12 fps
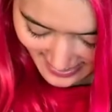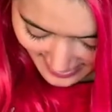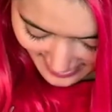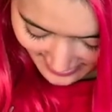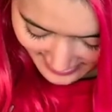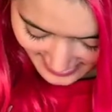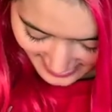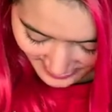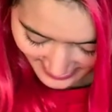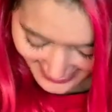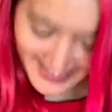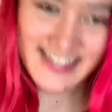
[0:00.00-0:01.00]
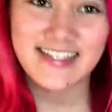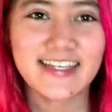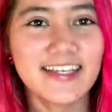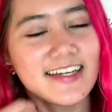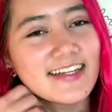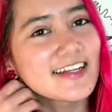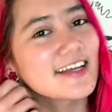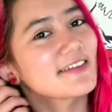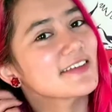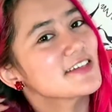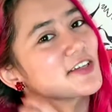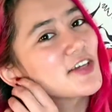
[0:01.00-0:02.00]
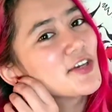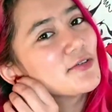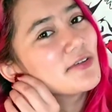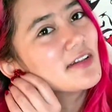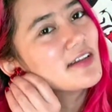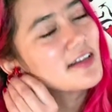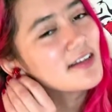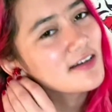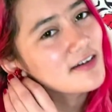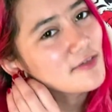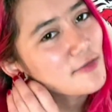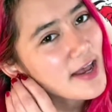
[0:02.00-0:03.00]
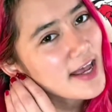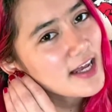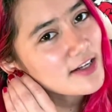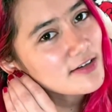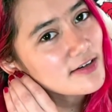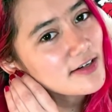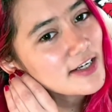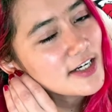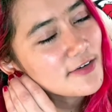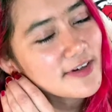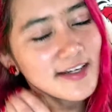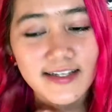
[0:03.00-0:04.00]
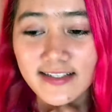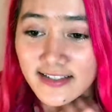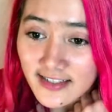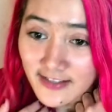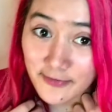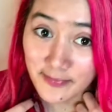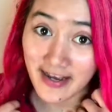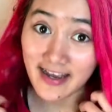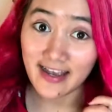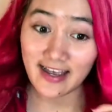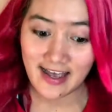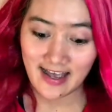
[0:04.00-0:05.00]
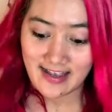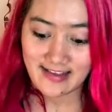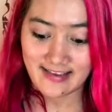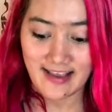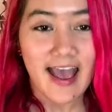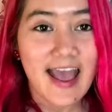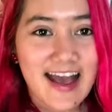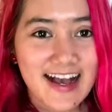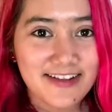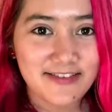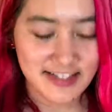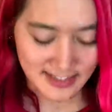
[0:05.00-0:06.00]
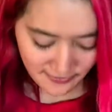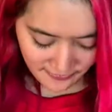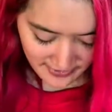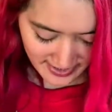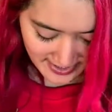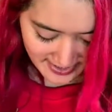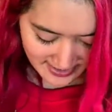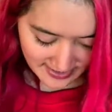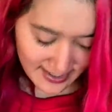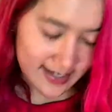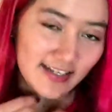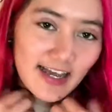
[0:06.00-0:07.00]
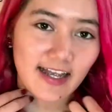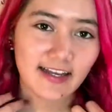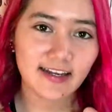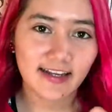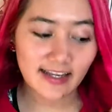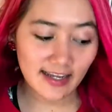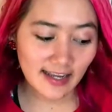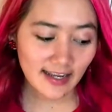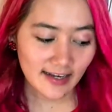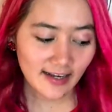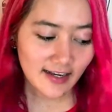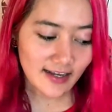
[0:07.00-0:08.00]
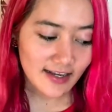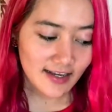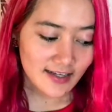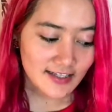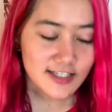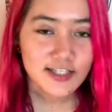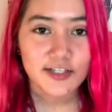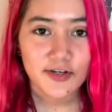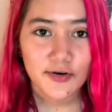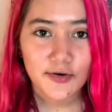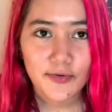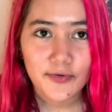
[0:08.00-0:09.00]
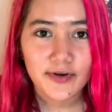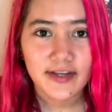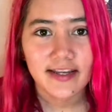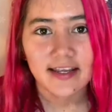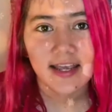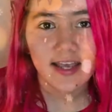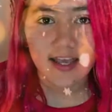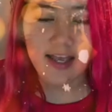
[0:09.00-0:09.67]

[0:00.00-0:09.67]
Because as you can see, and then I have this cute little red earrings. Even my hair looks different. I dyed it again. So yeah.